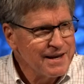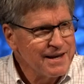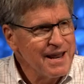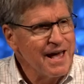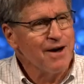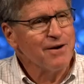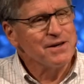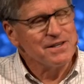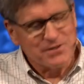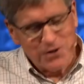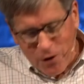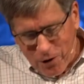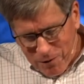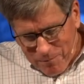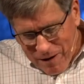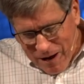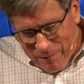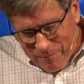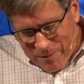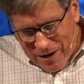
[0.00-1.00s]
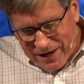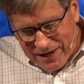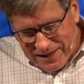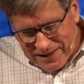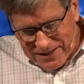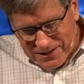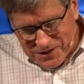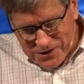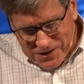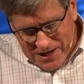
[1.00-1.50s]
Now he's all about
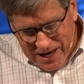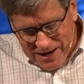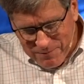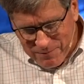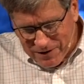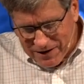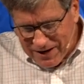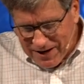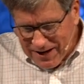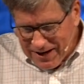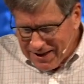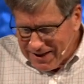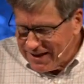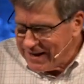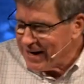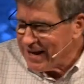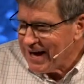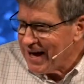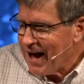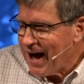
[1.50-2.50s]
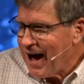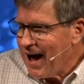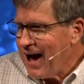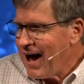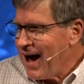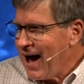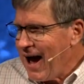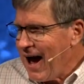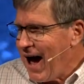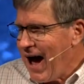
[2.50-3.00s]
making the statement that
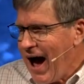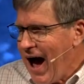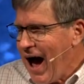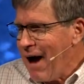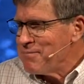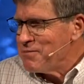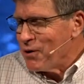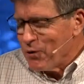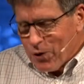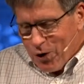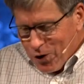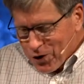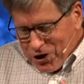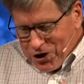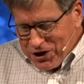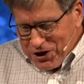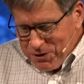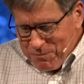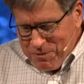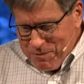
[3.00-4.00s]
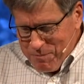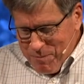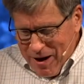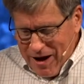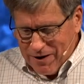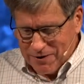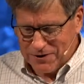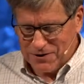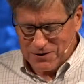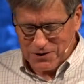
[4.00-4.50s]
I'm no longer going to be
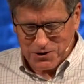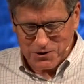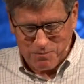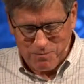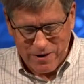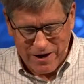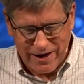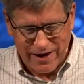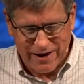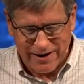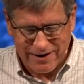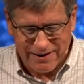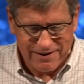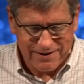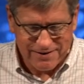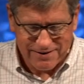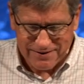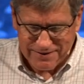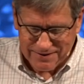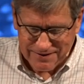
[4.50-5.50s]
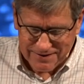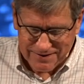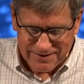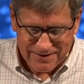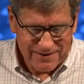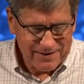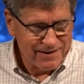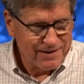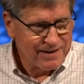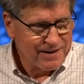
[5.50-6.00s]
bound to this bed.
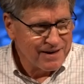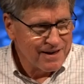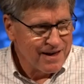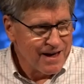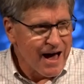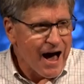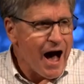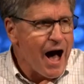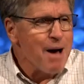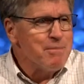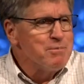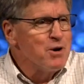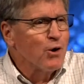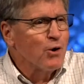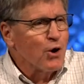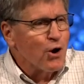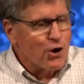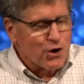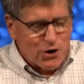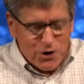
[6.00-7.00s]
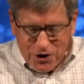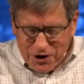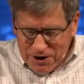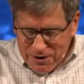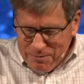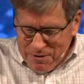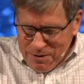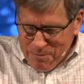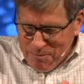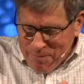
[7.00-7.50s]
I'm no longer going
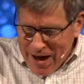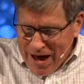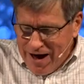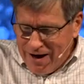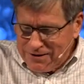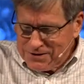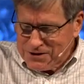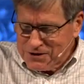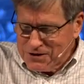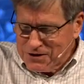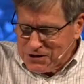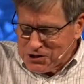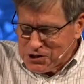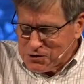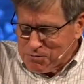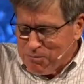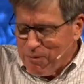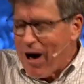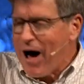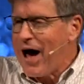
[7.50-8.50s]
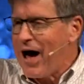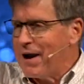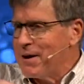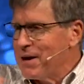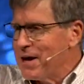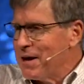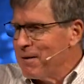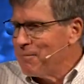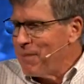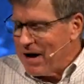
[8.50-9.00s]
to be bound to this
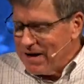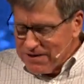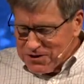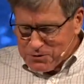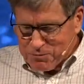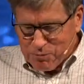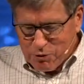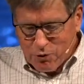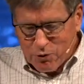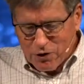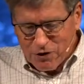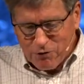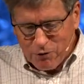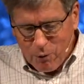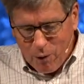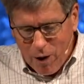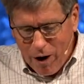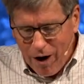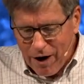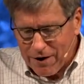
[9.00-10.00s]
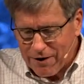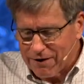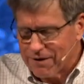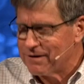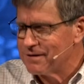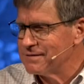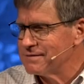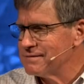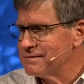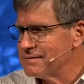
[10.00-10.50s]
spot by this pool of
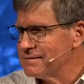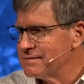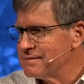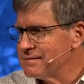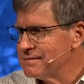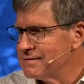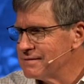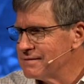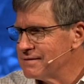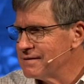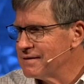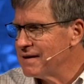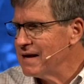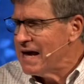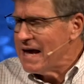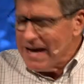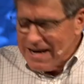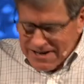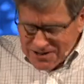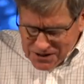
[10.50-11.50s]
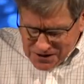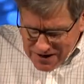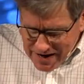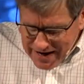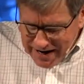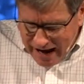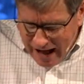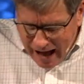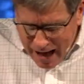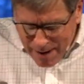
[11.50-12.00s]
water. He's
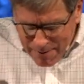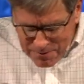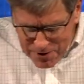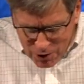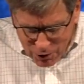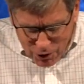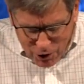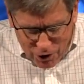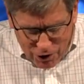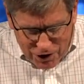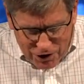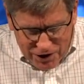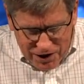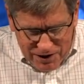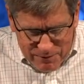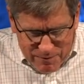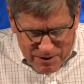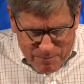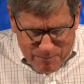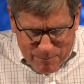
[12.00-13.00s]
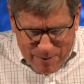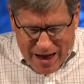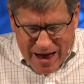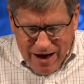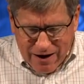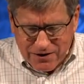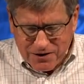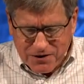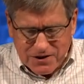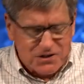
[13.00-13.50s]
saying, I'm no longer going to be
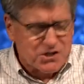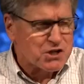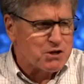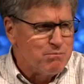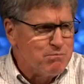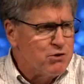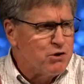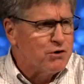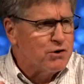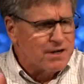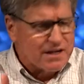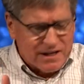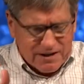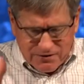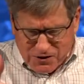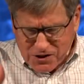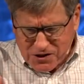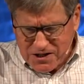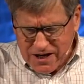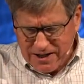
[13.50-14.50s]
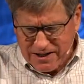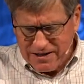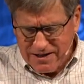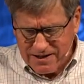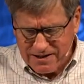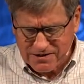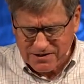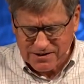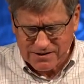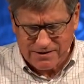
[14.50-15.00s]
bound to this community of
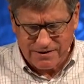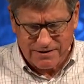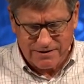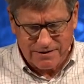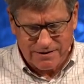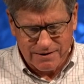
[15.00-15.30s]
sickness.